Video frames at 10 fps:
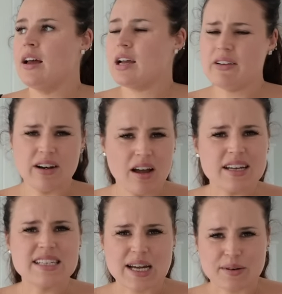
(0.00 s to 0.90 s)
I have a
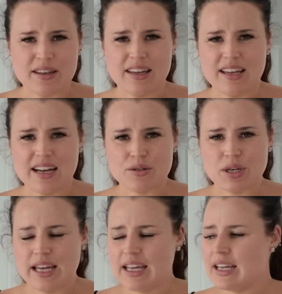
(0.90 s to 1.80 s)
lie down, I think,
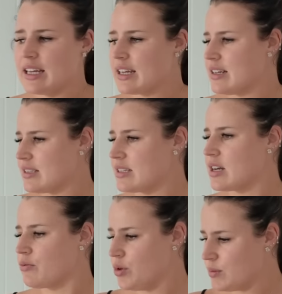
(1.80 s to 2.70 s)
actually, because the
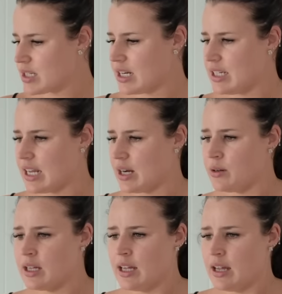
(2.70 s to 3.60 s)
room's tidy
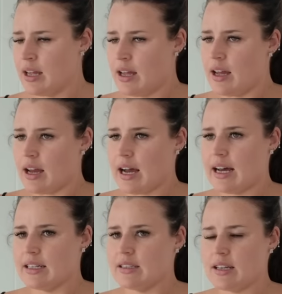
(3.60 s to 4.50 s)
now.
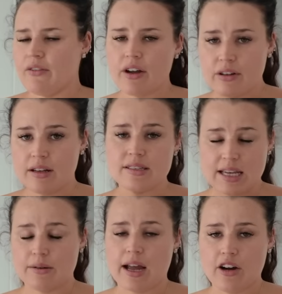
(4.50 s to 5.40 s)
And if I
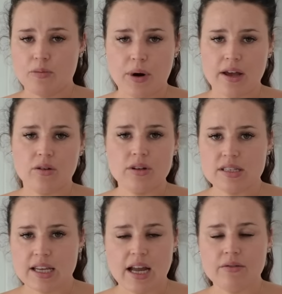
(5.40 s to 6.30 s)
sound out of breath,
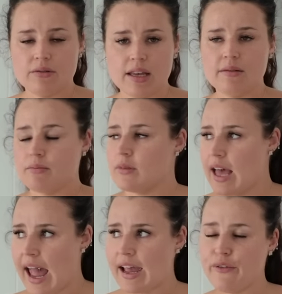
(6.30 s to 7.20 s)
honestly, I think
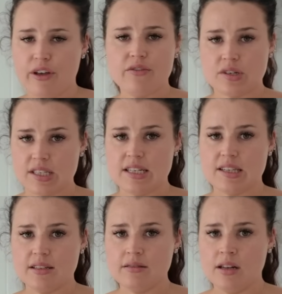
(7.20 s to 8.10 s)
the hay fever
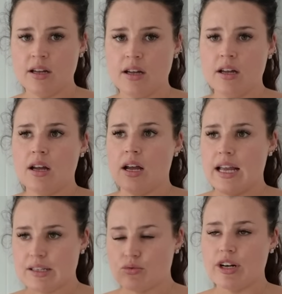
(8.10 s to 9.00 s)
season
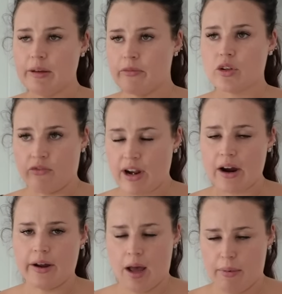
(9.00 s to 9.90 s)
is really
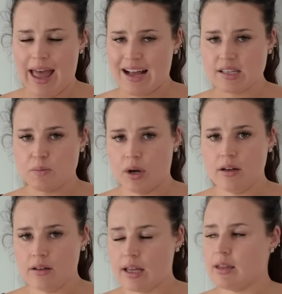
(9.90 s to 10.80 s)
flaring up my
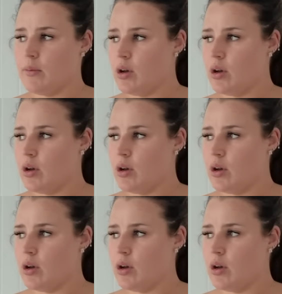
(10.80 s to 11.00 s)
asthma at the